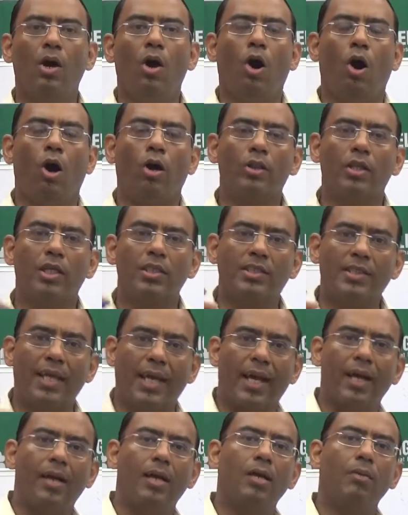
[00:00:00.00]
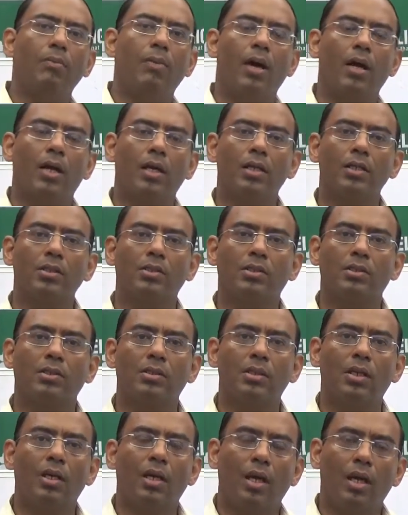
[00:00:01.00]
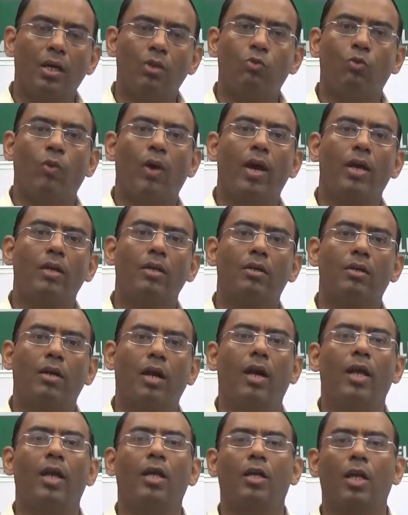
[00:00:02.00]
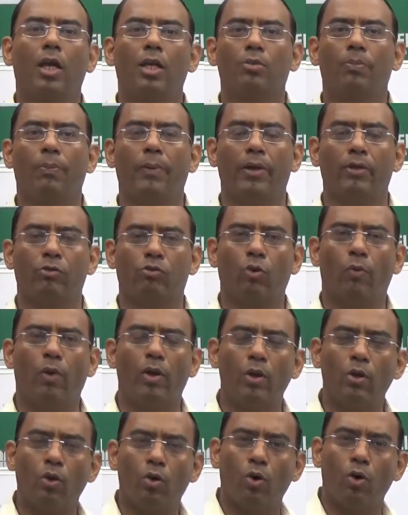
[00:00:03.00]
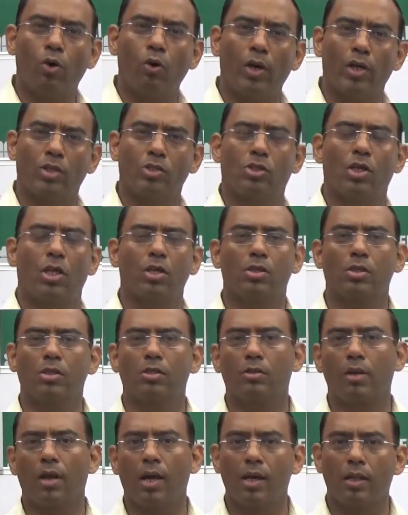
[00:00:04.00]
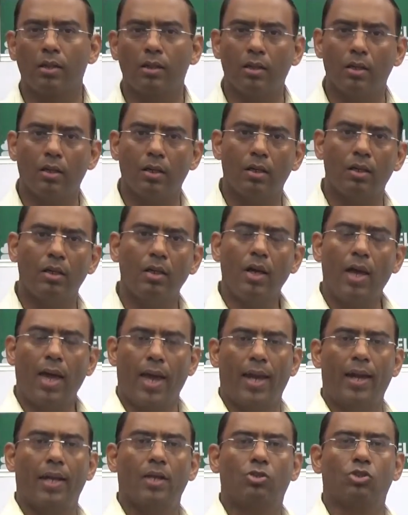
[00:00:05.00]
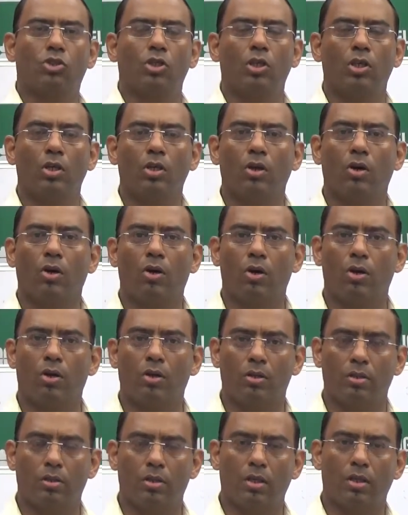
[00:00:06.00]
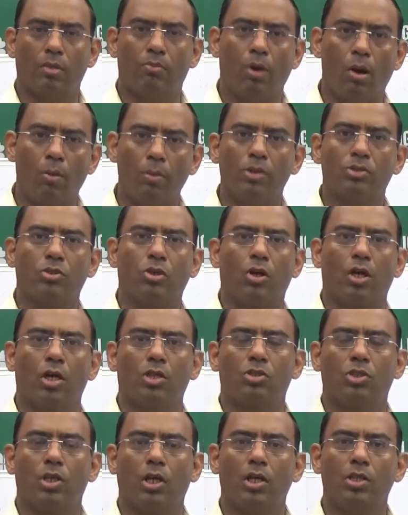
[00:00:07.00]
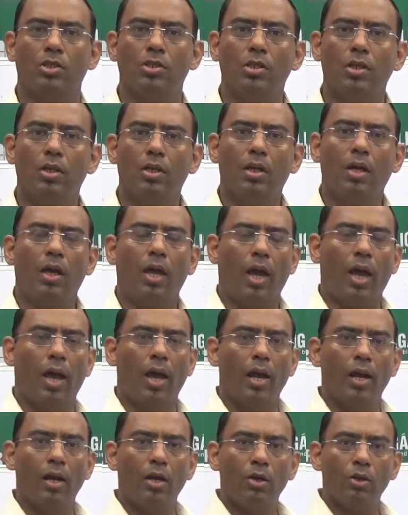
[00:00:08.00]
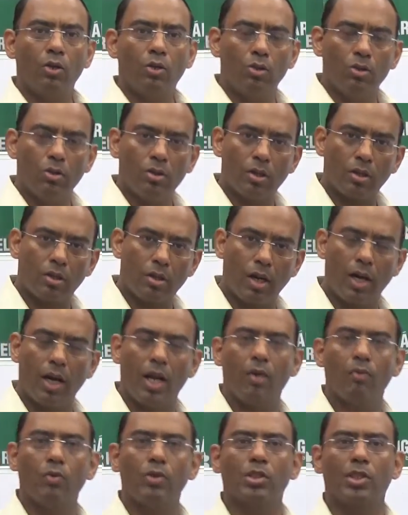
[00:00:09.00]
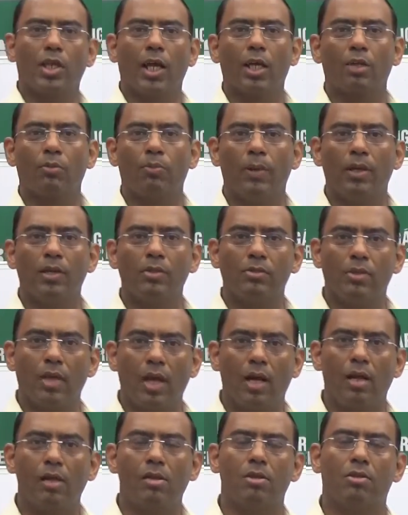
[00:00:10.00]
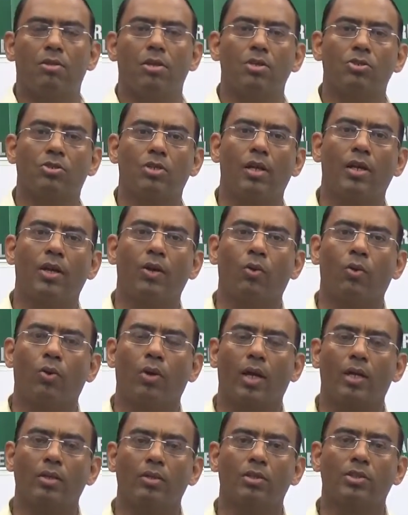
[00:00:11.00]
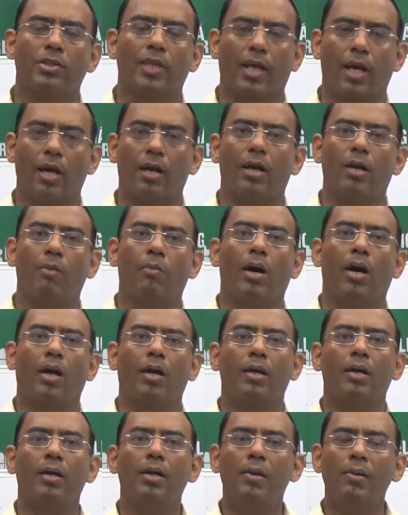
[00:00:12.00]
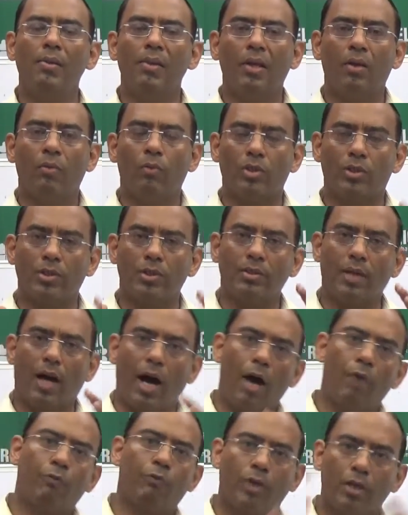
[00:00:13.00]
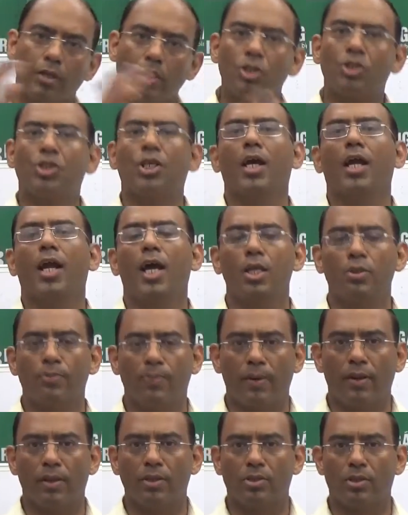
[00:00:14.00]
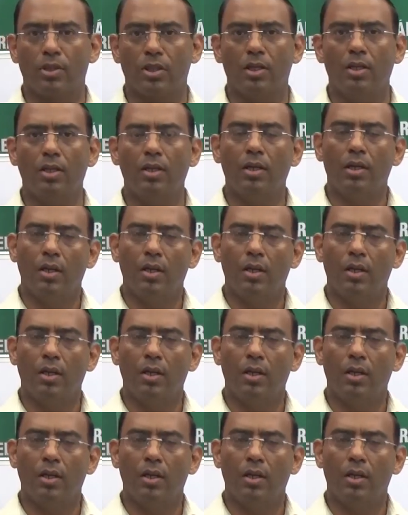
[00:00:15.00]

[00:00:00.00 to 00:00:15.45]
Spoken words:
On the secondary markets is where the trading takes place. So when you go to exchanges like the NSE or the Bombay Stock Exchange, and the trading which takes place there is essentially known as the secondary market, which is after the share has been listed.